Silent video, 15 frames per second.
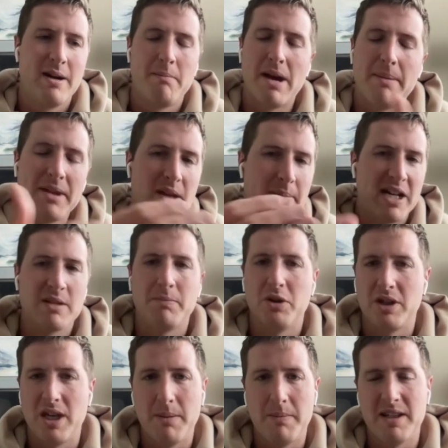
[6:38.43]
maybe the best
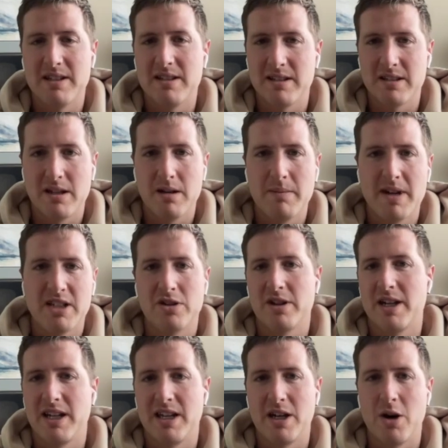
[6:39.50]
bookkeeping system as you're
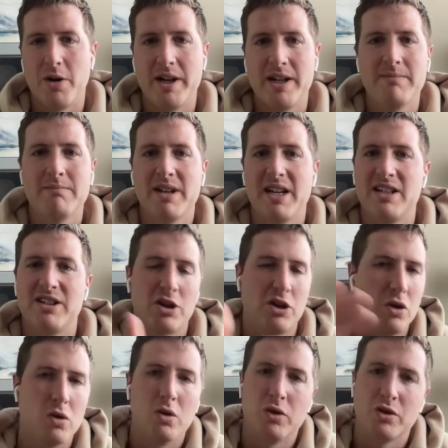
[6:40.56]
getting going is a
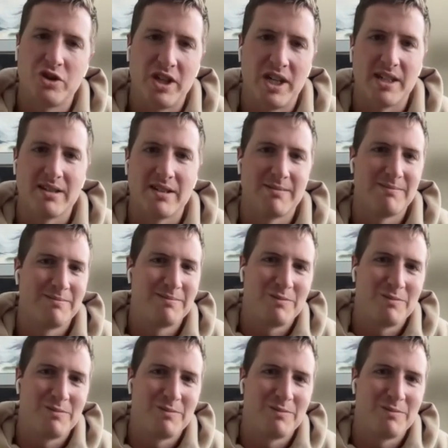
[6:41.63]
Google Sheets